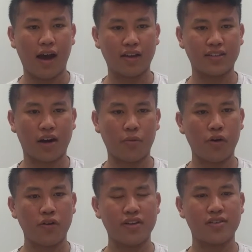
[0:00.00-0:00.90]
As our
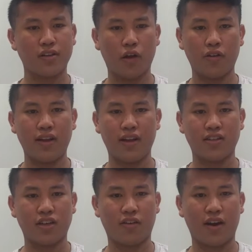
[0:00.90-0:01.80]
world is slowly
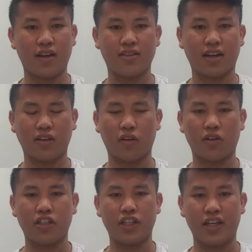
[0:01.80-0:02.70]
integrating
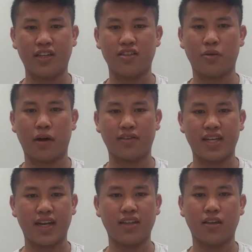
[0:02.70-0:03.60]
technology into our
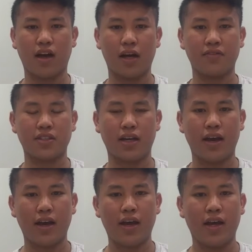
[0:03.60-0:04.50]
daily lives,
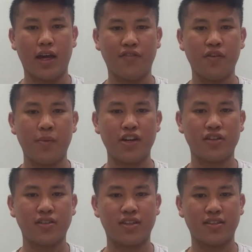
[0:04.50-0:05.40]

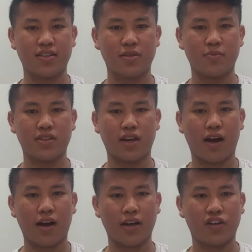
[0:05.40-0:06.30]
information systems
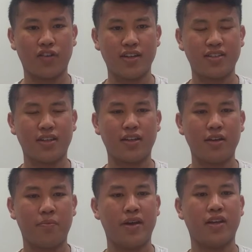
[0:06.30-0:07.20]
are
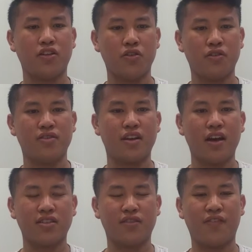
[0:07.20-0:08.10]
increasingly being used
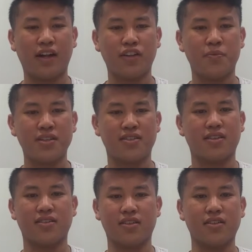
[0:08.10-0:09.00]
to value
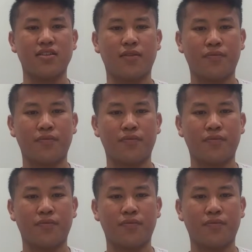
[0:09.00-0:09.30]
businesses.